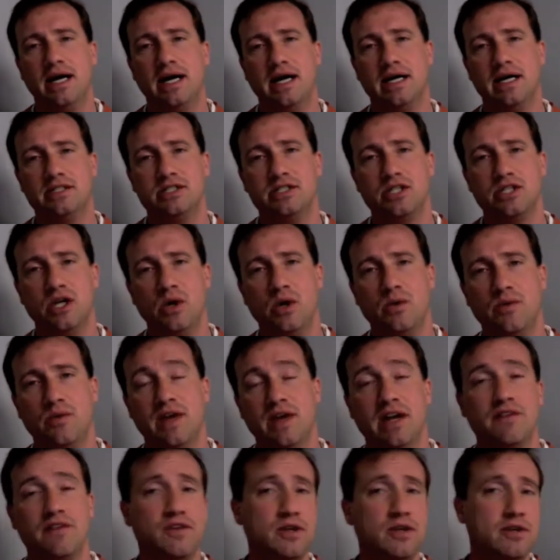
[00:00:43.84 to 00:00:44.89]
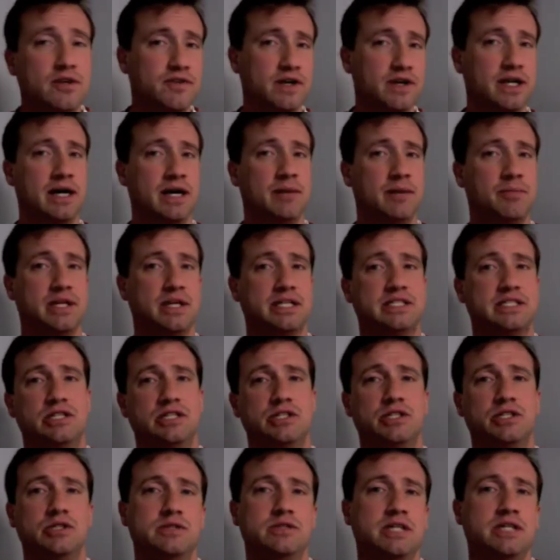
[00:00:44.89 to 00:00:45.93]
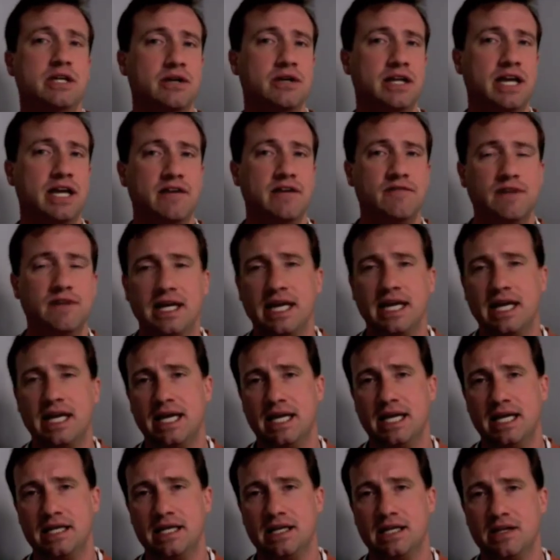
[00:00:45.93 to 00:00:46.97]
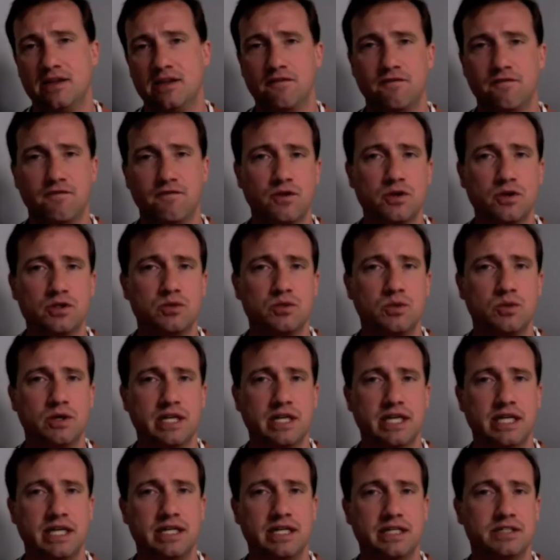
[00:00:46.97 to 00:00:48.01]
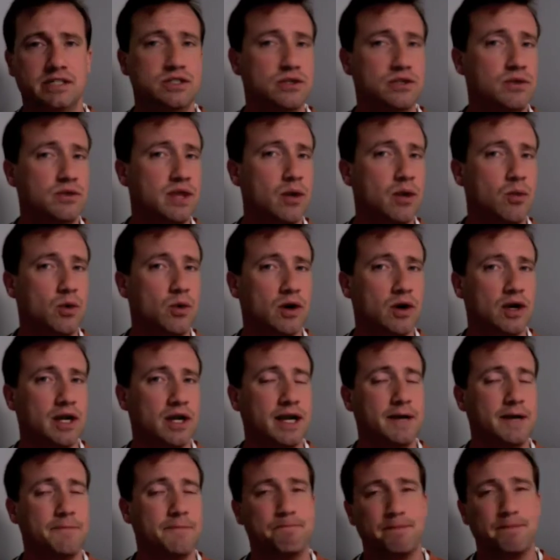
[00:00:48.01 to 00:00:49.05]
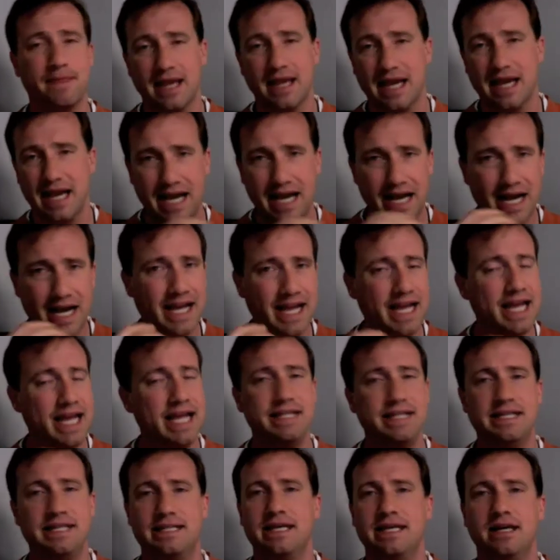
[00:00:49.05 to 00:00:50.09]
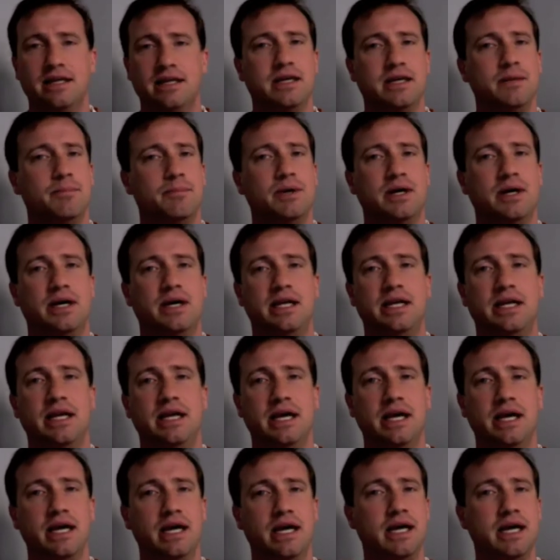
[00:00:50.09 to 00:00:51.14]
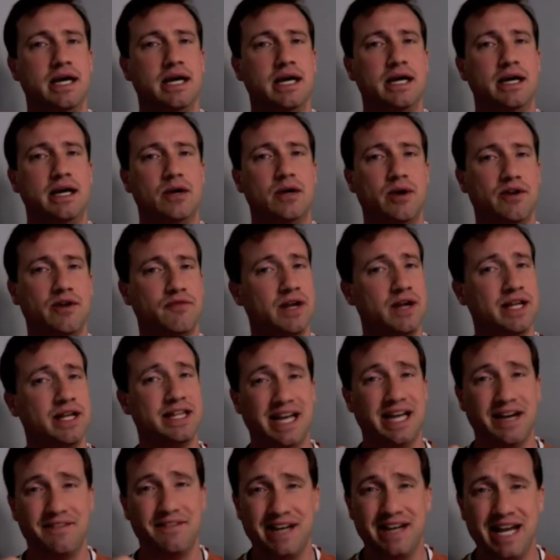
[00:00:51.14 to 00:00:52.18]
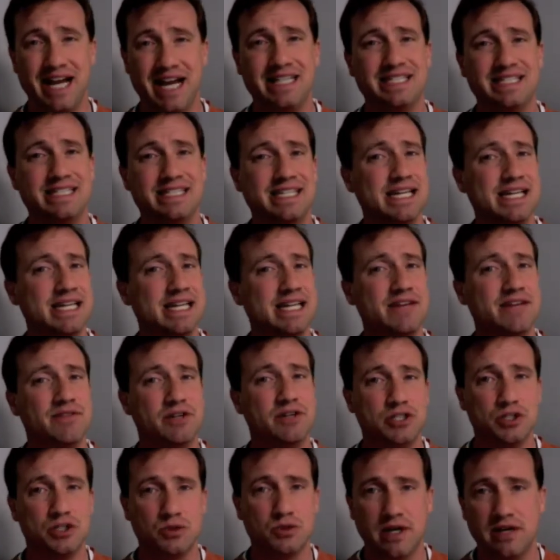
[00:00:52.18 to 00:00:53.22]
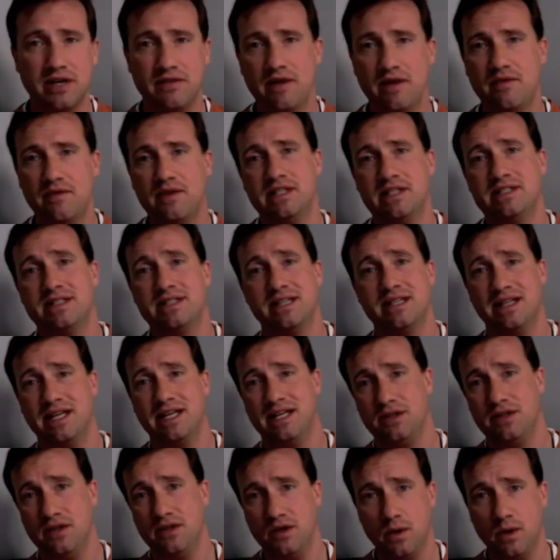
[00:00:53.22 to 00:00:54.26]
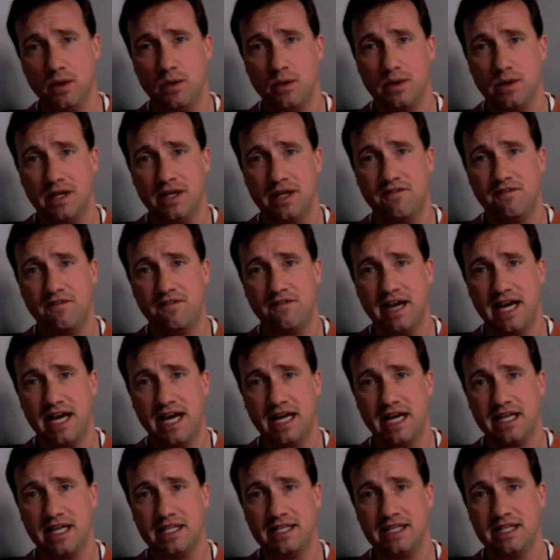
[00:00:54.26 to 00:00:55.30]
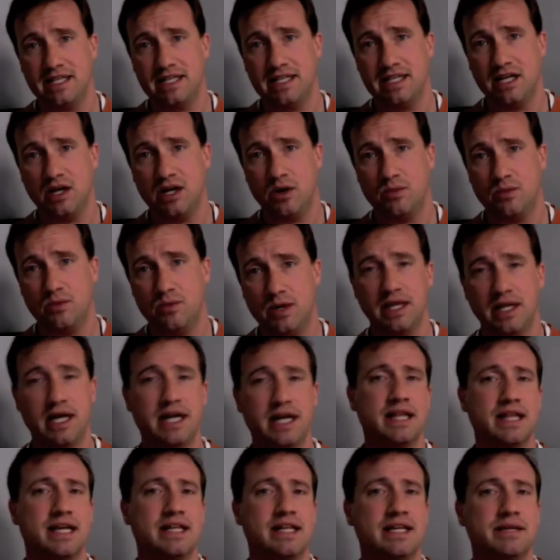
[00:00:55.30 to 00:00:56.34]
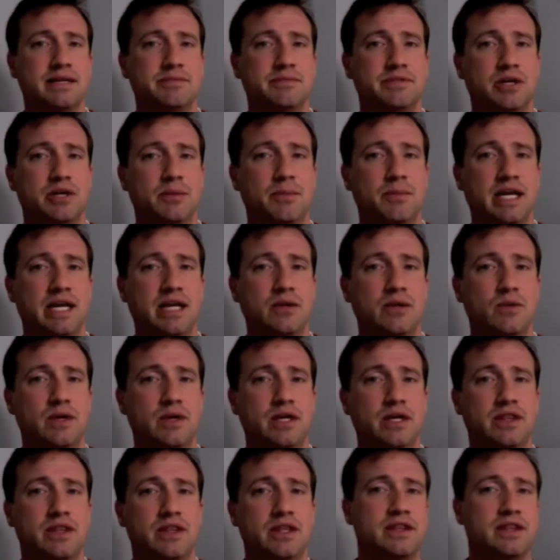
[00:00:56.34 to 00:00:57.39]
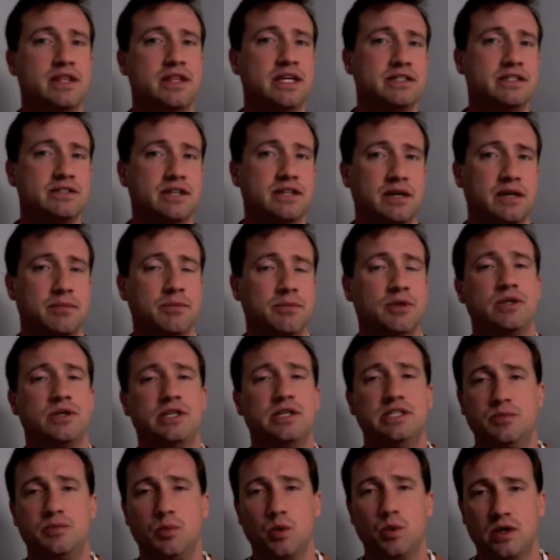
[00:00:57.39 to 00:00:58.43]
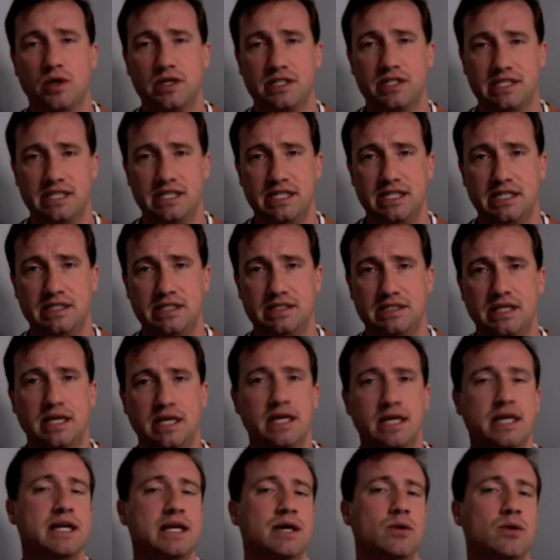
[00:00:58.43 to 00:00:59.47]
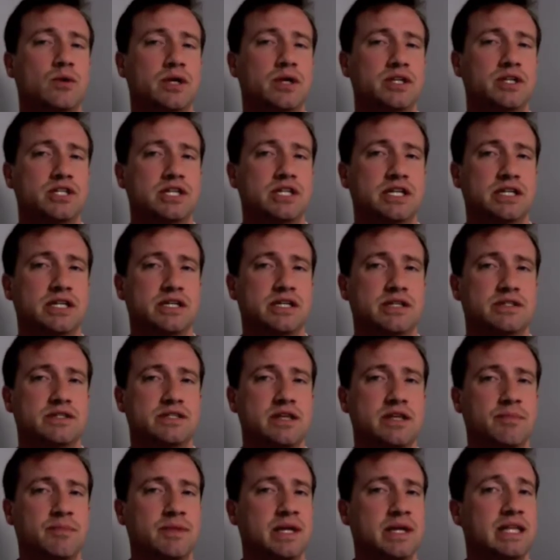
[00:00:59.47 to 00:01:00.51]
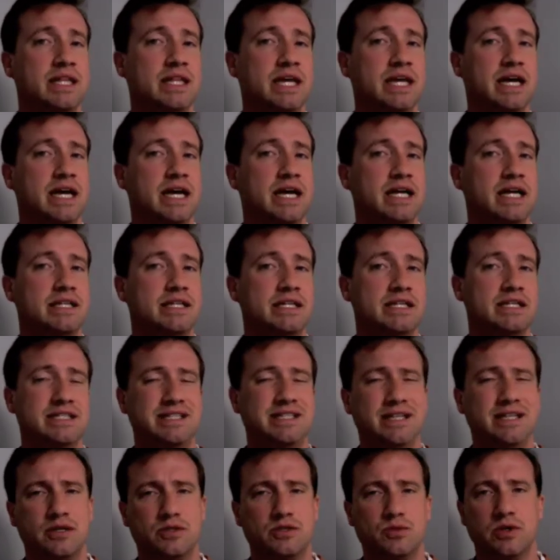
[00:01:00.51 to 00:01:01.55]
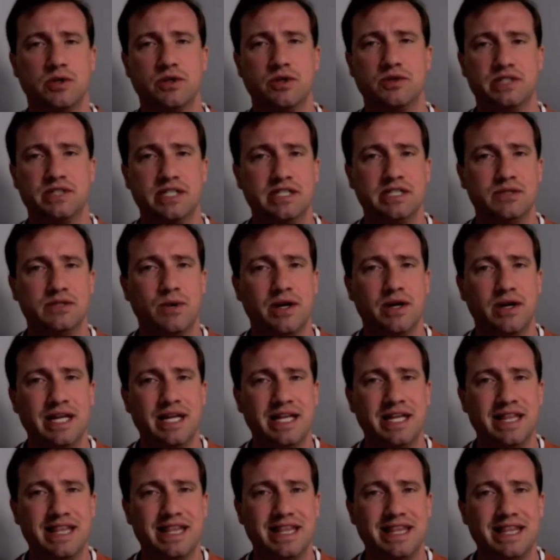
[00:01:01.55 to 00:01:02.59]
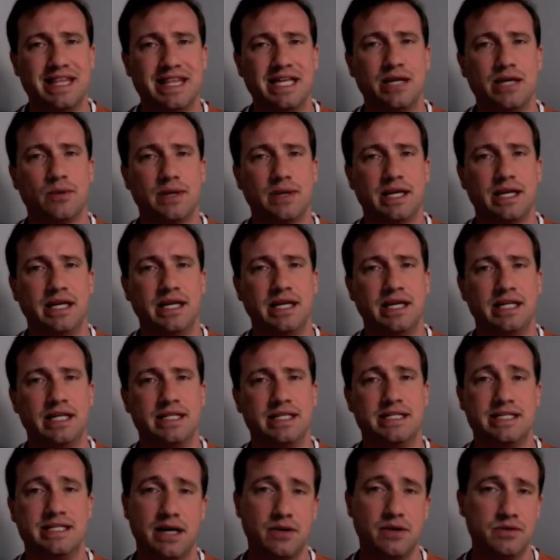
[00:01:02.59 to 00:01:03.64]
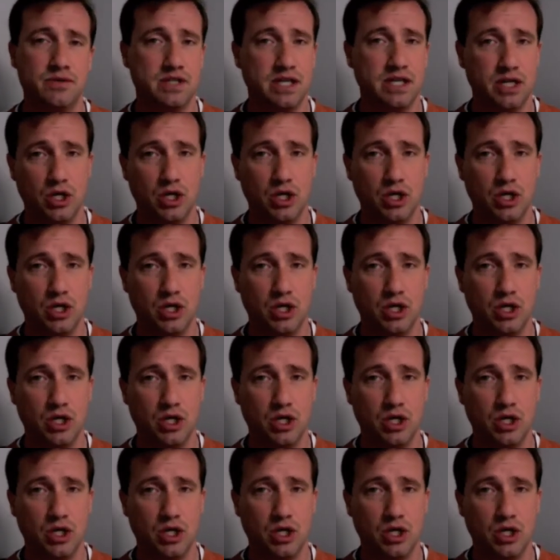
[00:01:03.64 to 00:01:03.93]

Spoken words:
So we've got a few different complex issues here, Dave. And the first one is, do they work? I hate to tell you, but quite frankly, I've not seen even a shred of evidence that they do. In fact, a lot of the claims that are made with things like milky spore disease, which is something that it's one of those things where in theory it sounds like a